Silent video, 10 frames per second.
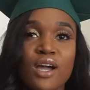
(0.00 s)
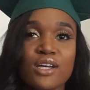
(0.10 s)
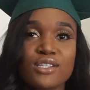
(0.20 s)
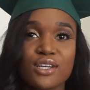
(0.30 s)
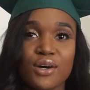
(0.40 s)

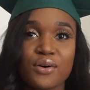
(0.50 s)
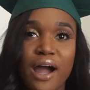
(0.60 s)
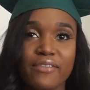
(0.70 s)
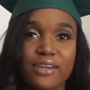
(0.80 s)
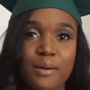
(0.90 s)
So
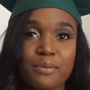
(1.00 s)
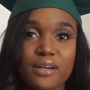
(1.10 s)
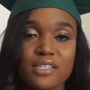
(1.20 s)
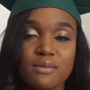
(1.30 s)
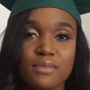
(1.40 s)
after I
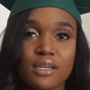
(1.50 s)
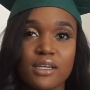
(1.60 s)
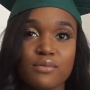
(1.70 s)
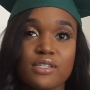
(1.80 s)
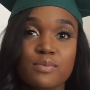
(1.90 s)
pressed submit,
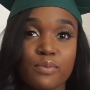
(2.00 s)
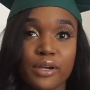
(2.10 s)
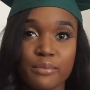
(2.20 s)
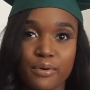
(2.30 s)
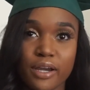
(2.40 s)
it was
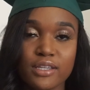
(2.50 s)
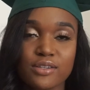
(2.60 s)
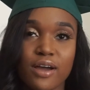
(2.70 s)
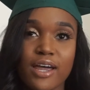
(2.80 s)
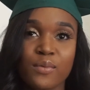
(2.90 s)
spring break,
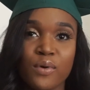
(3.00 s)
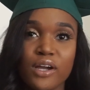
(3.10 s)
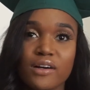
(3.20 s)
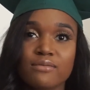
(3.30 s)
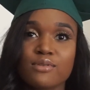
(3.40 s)
so I had a week
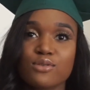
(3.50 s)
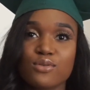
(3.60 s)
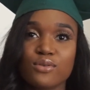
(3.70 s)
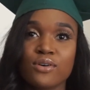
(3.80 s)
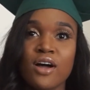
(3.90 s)
off from
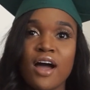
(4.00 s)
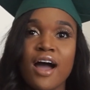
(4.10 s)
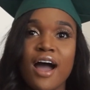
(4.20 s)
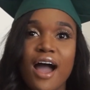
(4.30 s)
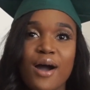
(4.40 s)
school.
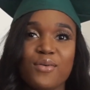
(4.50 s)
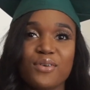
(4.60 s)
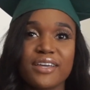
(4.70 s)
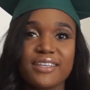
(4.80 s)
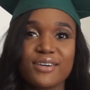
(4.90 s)
I
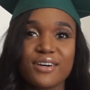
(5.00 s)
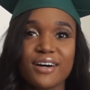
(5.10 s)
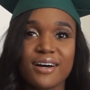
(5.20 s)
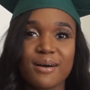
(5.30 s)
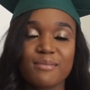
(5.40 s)
went
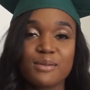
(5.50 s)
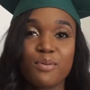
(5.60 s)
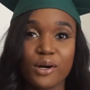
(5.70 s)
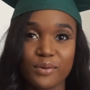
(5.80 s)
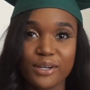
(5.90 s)
to
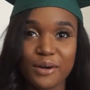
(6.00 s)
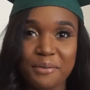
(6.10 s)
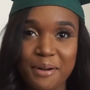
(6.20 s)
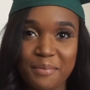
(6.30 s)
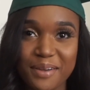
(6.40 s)
Puerto Rico
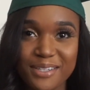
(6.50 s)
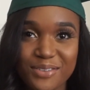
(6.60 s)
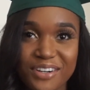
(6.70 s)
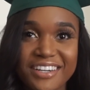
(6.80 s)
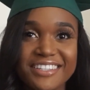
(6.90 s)
with my best
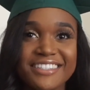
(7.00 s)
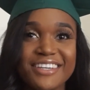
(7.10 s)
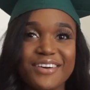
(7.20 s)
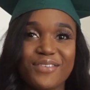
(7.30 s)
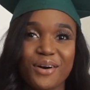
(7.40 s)
friends
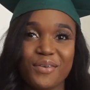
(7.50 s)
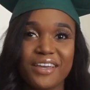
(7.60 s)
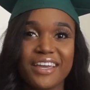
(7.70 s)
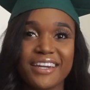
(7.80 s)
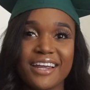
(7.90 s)
for a
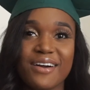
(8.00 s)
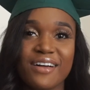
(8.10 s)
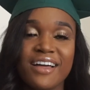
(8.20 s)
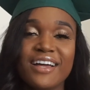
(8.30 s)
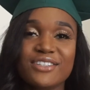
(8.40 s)
week, and I
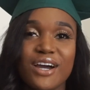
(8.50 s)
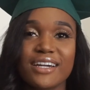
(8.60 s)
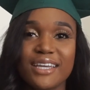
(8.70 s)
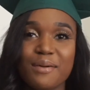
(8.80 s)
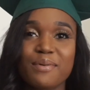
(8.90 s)
tried
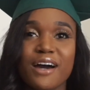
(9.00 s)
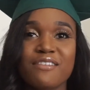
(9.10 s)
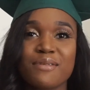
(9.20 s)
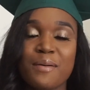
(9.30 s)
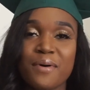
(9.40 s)
to keep it
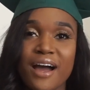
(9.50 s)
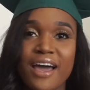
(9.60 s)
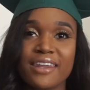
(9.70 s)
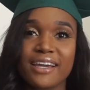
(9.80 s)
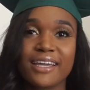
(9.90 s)
off my
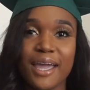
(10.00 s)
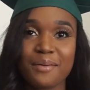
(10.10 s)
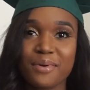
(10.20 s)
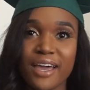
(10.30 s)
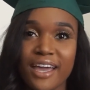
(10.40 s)
mind. I
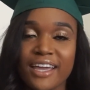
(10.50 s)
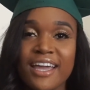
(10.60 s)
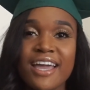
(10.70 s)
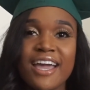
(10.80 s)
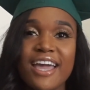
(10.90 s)
came back,
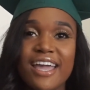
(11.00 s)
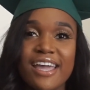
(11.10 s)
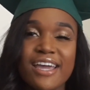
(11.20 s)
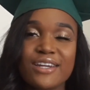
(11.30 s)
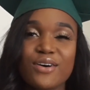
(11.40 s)

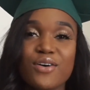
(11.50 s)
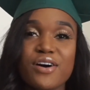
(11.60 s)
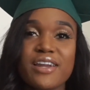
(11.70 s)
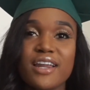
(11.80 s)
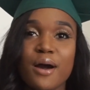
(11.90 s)
and
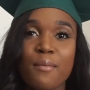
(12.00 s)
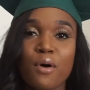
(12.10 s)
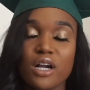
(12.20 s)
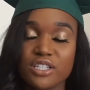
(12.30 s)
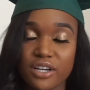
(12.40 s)
on
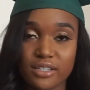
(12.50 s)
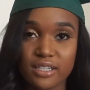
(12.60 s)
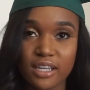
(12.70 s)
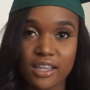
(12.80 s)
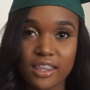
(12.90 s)
March
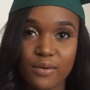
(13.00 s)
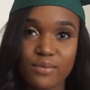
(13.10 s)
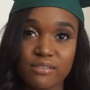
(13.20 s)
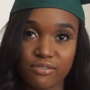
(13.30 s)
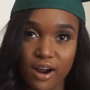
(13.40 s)
13th, it
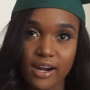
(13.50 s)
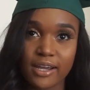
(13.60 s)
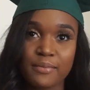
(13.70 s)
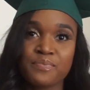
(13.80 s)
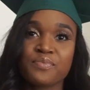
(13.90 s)

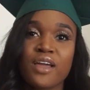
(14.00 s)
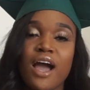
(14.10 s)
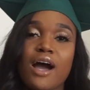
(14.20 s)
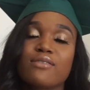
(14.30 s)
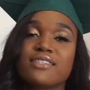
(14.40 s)
Friday,
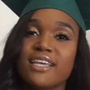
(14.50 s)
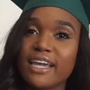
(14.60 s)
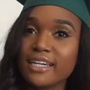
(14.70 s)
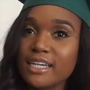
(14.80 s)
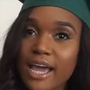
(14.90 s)
I was
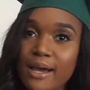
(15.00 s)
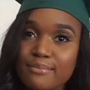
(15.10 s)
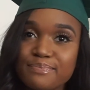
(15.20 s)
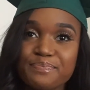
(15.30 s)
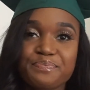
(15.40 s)
taking a
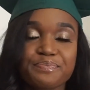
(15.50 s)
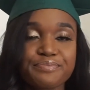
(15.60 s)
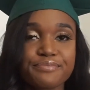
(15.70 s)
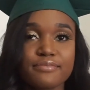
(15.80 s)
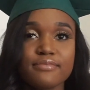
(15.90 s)
nap,
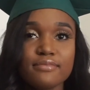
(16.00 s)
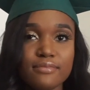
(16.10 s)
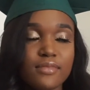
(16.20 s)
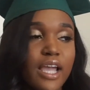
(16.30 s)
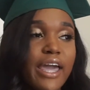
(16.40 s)

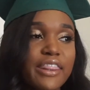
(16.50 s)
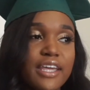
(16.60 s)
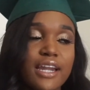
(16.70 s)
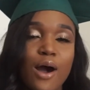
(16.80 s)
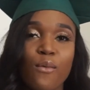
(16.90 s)
and
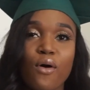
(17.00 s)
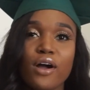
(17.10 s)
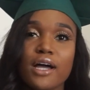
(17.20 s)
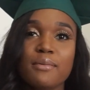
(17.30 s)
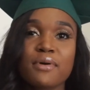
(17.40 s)
then I woke
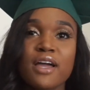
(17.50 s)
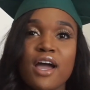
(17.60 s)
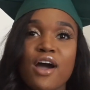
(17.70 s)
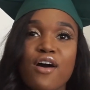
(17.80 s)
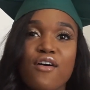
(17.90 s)
up
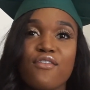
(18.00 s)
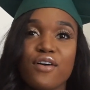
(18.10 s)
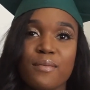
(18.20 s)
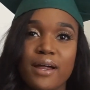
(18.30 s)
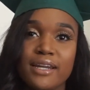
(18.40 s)

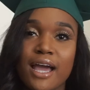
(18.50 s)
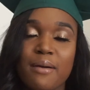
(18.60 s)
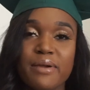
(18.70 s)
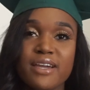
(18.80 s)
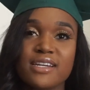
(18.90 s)
from my
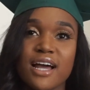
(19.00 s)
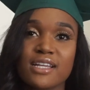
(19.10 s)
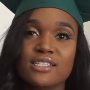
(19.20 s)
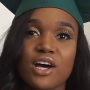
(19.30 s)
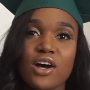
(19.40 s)
nap and I
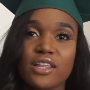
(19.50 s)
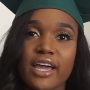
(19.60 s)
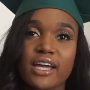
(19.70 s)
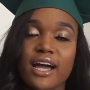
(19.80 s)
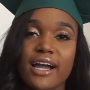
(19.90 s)
saw,
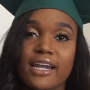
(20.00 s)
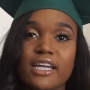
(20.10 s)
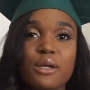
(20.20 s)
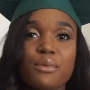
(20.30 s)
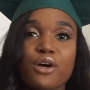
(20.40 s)
like, I got
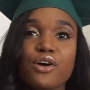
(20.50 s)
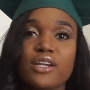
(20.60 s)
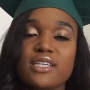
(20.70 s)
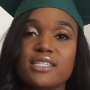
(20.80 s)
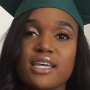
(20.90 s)
an email and
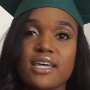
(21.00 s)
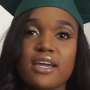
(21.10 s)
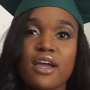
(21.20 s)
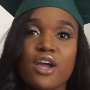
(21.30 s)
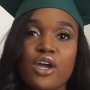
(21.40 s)
it
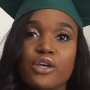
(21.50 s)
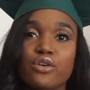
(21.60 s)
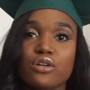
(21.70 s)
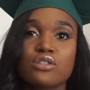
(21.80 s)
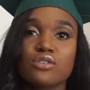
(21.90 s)
said
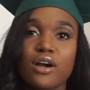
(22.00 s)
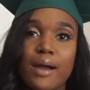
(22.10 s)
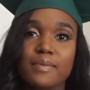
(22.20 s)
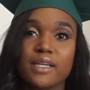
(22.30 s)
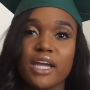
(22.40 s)
your SOAR
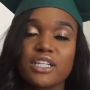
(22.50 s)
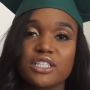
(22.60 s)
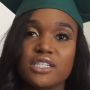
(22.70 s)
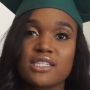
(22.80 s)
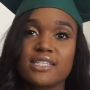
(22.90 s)

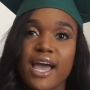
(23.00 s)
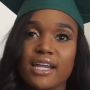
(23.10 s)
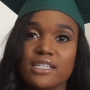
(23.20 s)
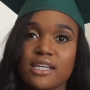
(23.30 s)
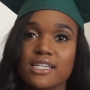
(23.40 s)
application
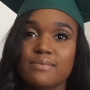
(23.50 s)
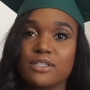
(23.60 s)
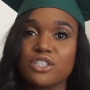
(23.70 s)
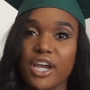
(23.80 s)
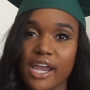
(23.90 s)
status has
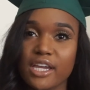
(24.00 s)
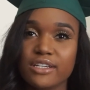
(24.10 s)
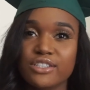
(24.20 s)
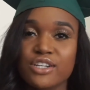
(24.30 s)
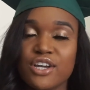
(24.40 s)
been
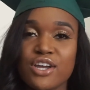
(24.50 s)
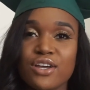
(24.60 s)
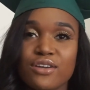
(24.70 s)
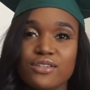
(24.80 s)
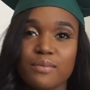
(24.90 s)
changed.
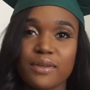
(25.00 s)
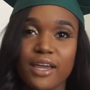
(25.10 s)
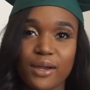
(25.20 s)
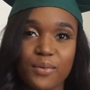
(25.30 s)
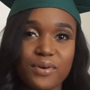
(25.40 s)
So I'm
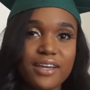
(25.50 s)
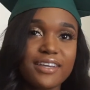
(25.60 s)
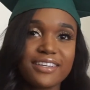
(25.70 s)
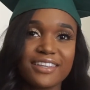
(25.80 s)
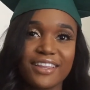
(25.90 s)
like,
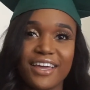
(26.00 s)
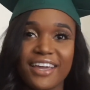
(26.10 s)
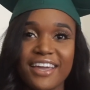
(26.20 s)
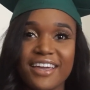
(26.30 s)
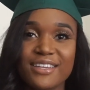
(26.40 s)
what?
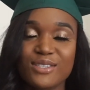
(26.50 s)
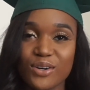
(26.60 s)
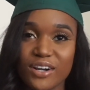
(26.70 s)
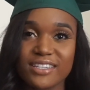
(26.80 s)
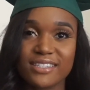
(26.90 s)
Like,
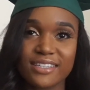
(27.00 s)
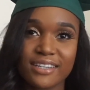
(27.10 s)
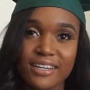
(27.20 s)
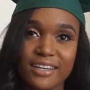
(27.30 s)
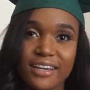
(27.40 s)
SOAR is
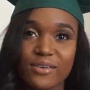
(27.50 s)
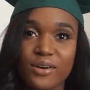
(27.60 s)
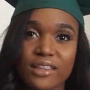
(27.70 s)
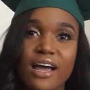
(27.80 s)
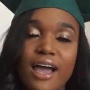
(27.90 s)
the
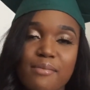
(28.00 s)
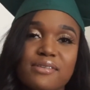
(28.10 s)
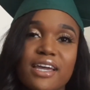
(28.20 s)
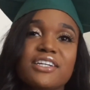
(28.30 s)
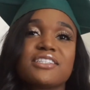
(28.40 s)
online
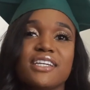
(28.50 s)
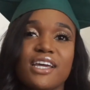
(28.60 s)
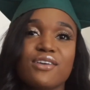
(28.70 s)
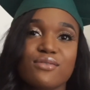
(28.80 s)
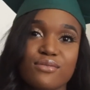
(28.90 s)
application that
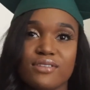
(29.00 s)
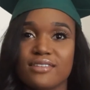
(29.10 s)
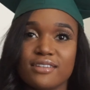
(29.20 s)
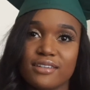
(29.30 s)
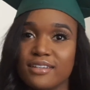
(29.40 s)
they
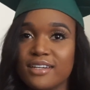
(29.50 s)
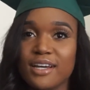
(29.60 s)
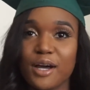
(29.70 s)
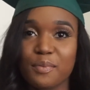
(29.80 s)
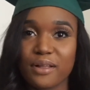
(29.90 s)
use to
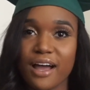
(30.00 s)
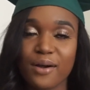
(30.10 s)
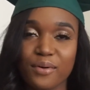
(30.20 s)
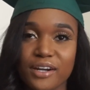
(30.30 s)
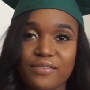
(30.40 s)
apply
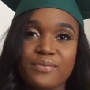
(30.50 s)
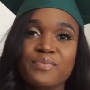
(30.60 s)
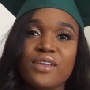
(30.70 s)
or whatever.